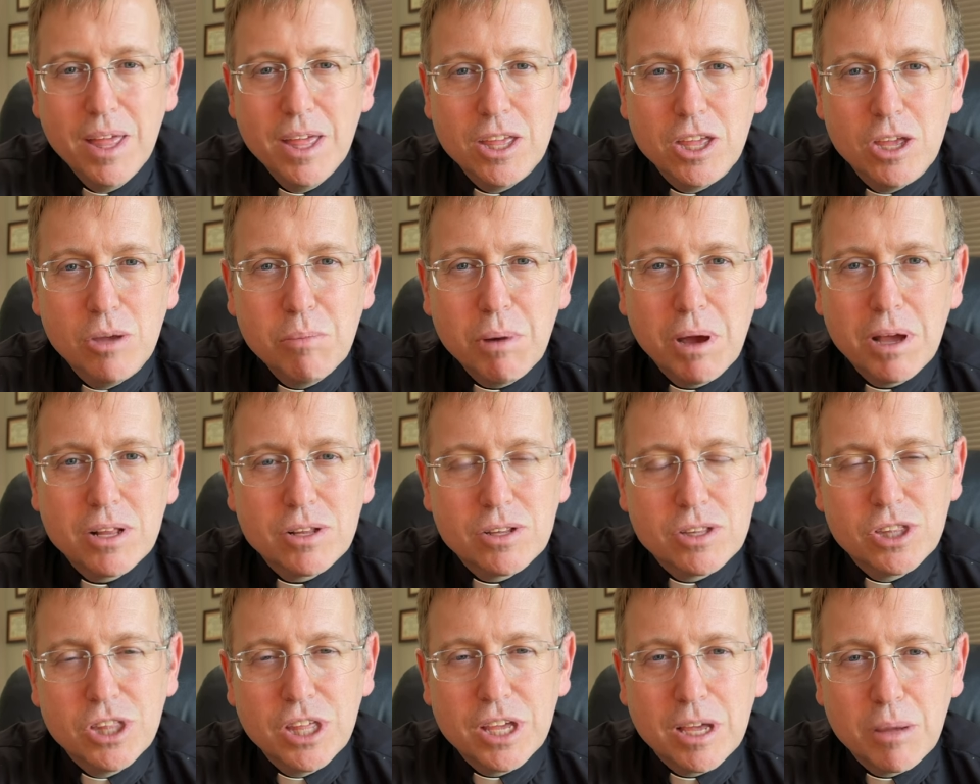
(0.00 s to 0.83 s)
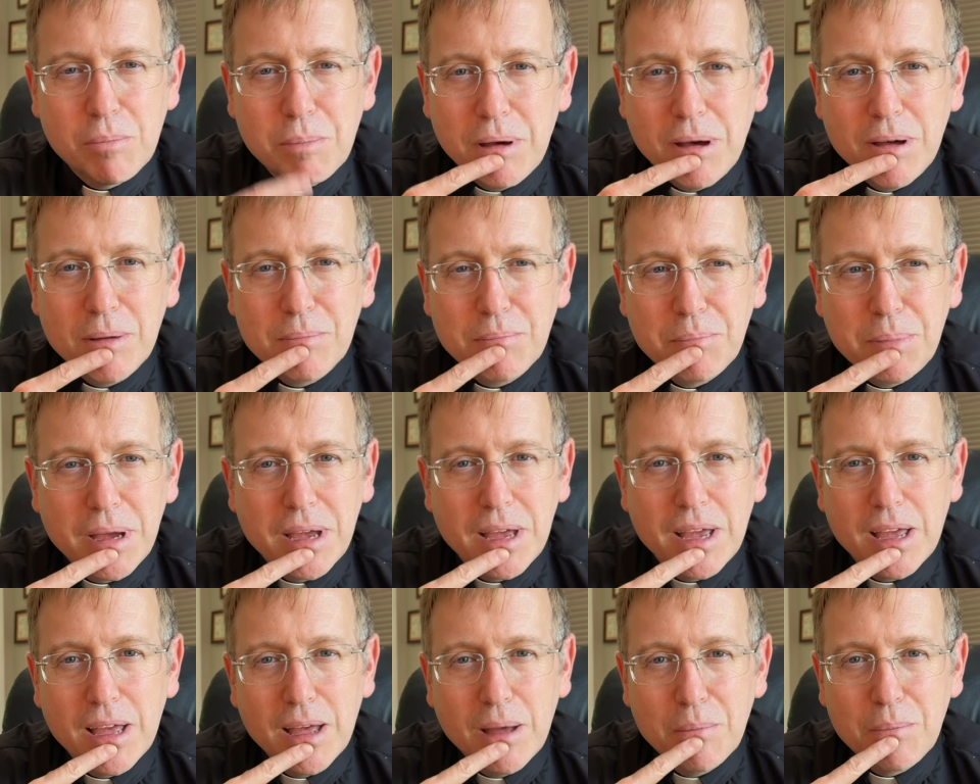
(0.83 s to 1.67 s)
you might think about
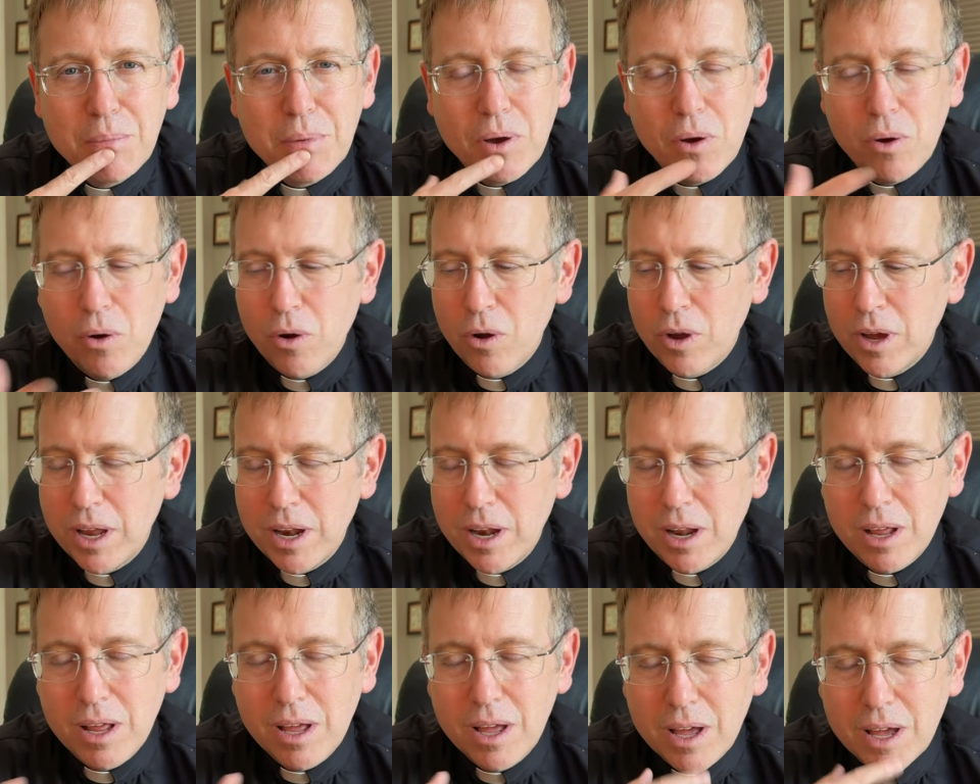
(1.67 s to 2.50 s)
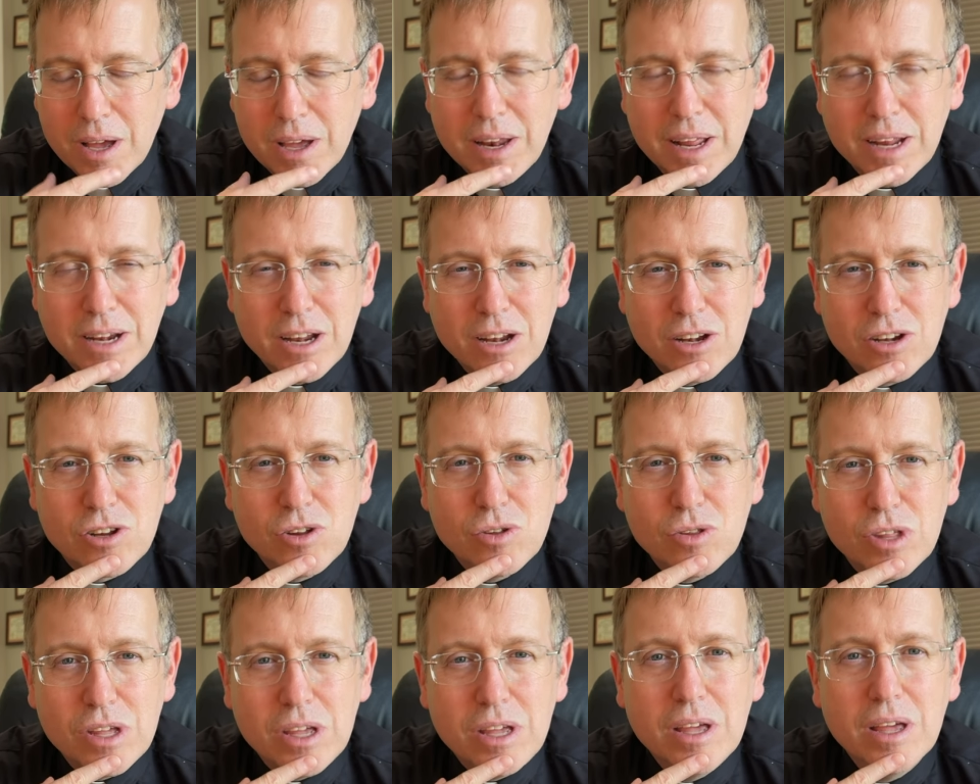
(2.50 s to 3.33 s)
picking up or getting connected to
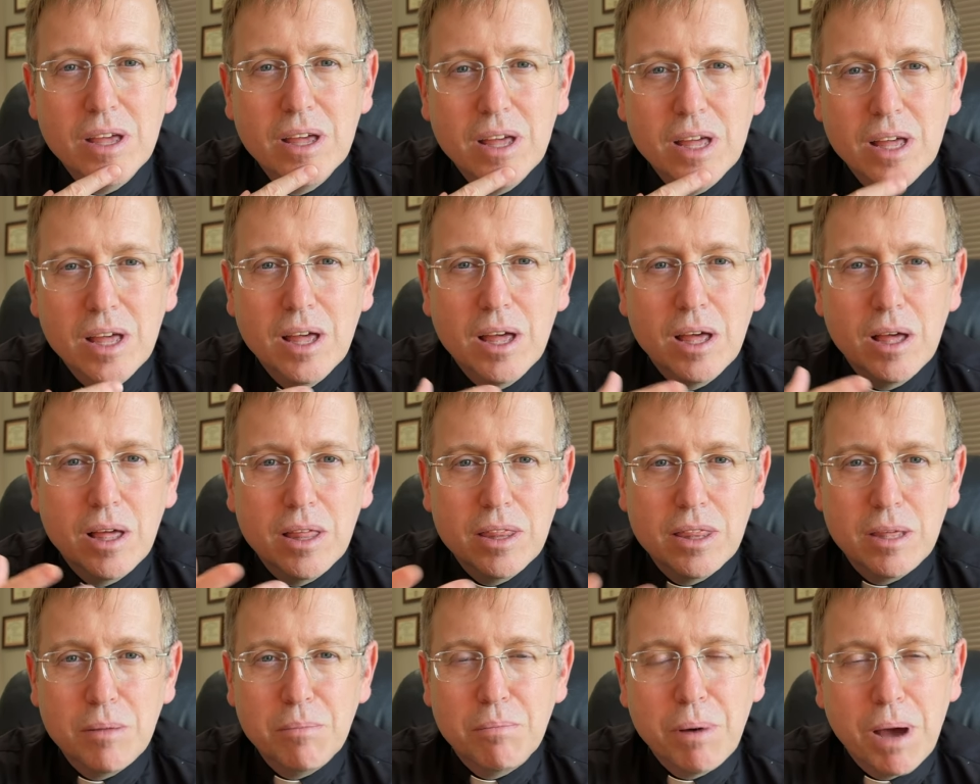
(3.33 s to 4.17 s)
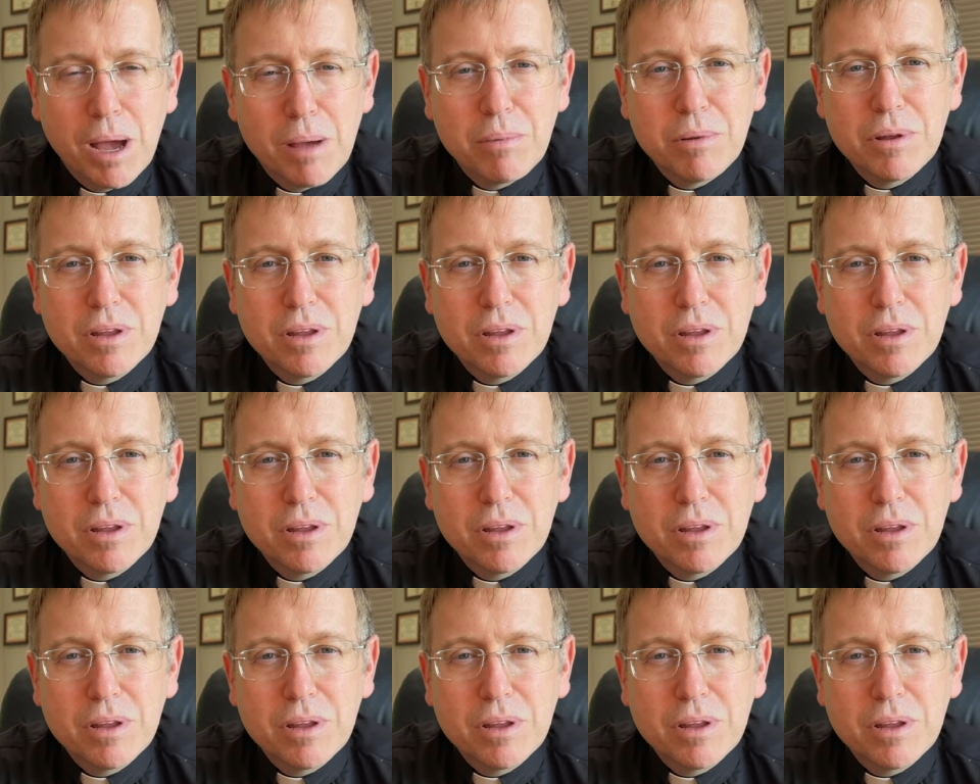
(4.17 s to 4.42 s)
the Bible